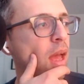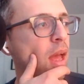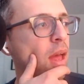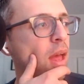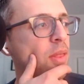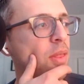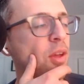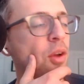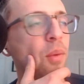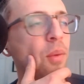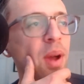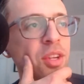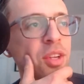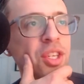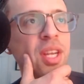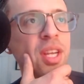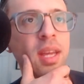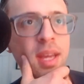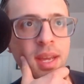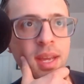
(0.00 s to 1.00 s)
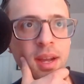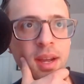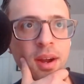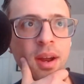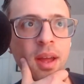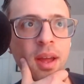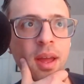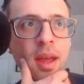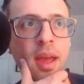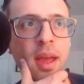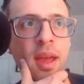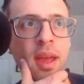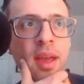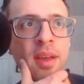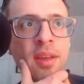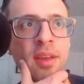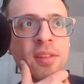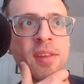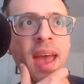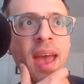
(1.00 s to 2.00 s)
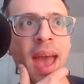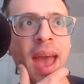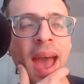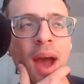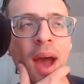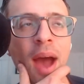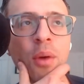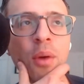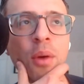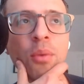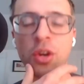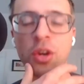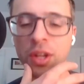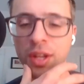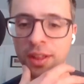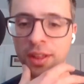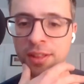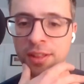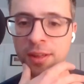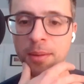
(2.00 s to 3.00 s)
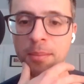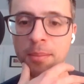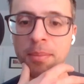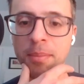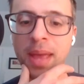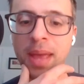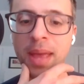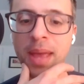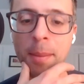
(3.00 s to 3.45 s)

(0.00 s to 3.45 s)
the question here is how does journalism,